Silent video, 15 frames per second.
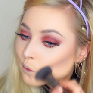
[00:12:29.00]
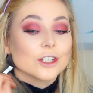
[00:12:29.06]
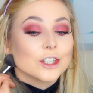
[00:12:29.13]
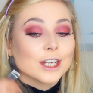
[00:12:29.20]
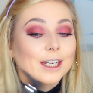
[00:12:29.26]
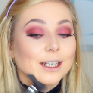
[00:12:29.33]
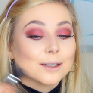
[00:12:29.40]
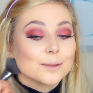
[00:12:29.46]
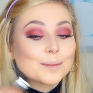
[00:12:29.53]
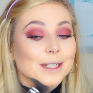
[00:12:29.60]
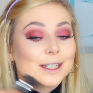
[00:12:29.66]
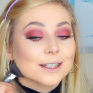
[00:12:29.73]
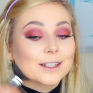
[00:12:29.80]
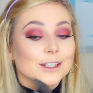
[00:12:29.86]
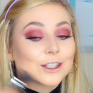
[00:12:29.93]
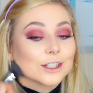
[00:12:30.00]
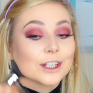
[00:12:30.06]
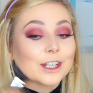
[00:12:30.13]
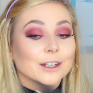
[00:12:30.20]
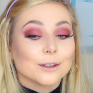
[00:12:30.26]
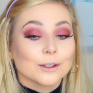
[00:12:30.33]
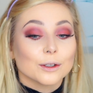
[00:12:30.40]
Chin, because you
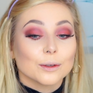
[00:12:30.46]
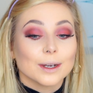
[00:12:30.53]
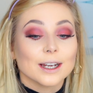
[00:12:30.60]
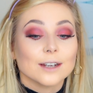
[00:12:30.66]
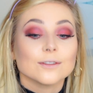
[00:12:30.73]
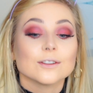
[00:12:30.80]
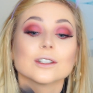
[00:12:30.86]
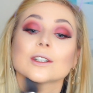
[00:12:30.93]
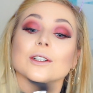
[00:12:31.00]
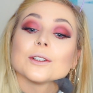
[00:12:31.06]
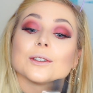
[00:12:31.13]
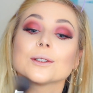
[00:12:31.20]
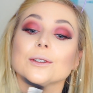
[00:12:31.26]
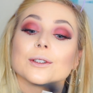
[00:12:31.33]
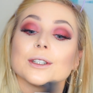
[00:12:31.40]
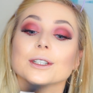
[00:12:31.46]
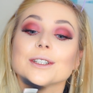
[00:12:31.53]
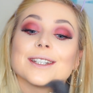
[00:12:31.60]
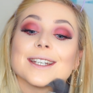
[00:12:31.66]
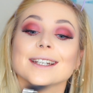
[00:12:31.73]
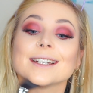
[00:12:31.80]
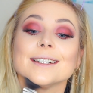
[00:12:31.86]
know you have to contour your
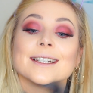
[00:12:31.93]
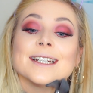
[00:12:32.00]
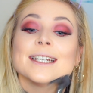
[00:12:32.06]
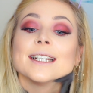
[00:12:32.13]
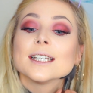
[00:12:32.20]
chin,